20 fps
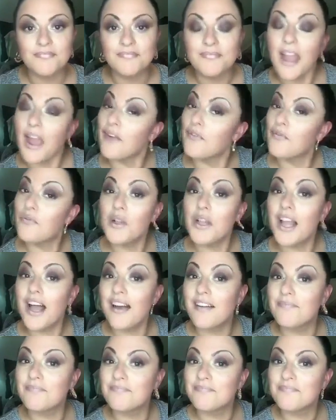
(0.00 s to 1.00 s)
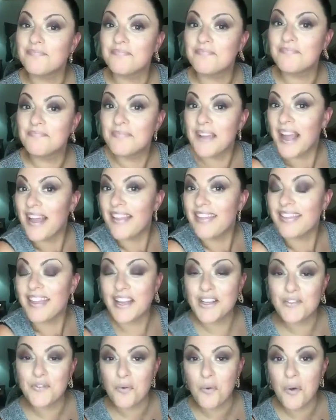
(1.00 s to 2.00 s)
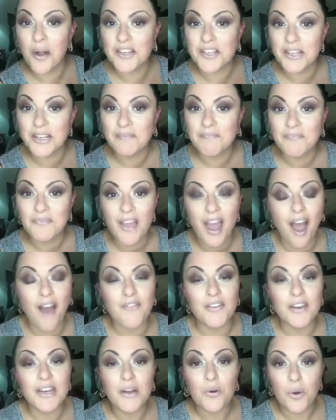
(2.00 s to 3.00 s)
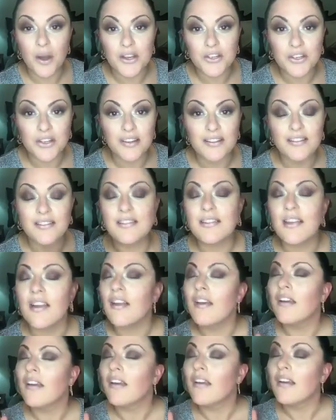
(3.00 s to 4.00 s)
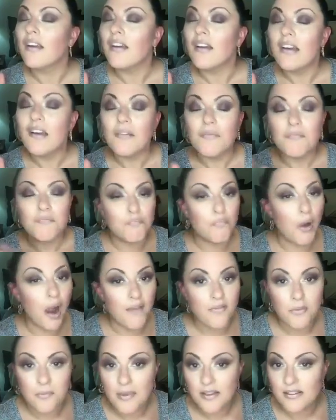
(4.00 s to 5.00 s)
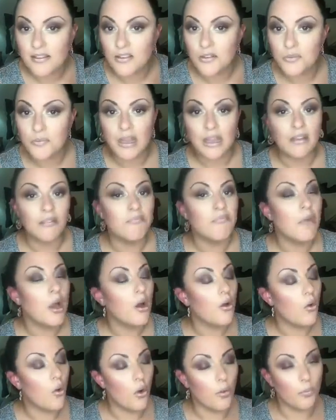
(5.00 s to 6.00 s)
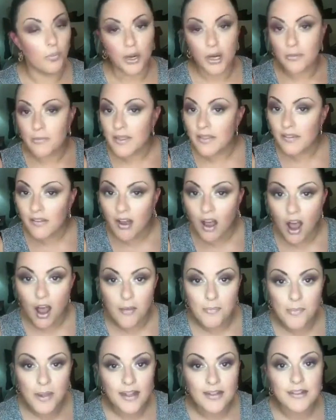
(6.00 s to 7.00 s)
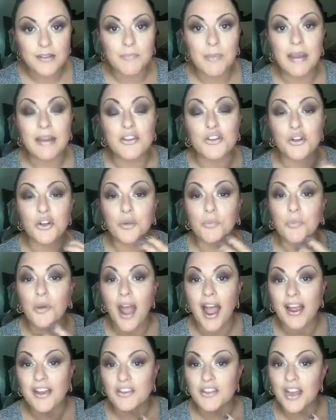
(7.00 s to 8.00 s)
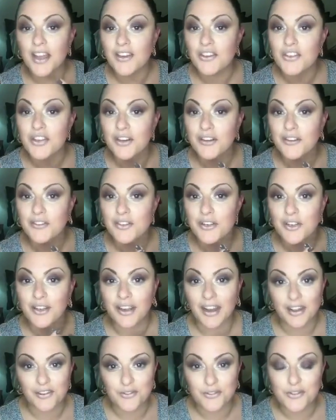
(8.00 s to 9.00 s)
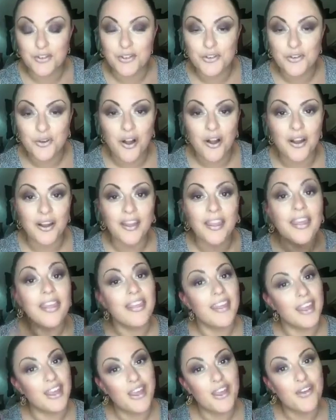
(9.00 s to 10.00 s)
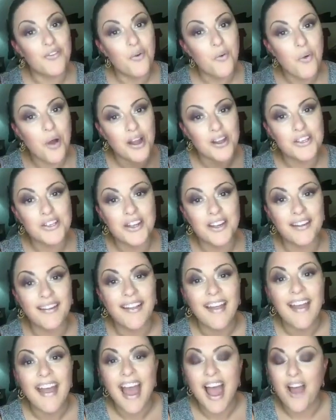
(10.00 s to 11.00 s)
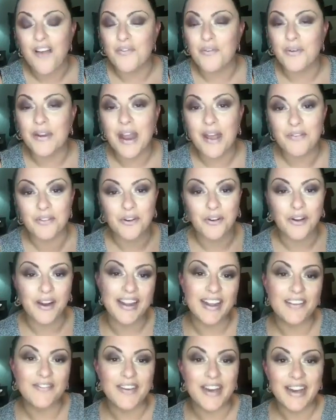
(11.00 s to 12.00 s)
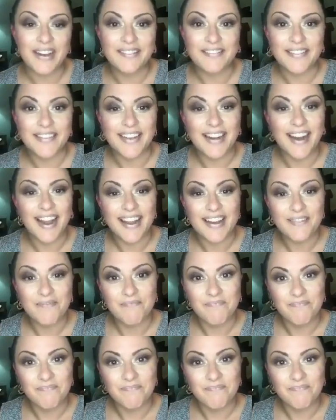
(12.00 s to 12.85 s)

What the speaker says: And voila. Thanks for watching. If you have any questions, private message me or put them in the comments. Make sure you put #shared so you can enter the drawing. Thank you for watching. Everyone have a great evening. Good night.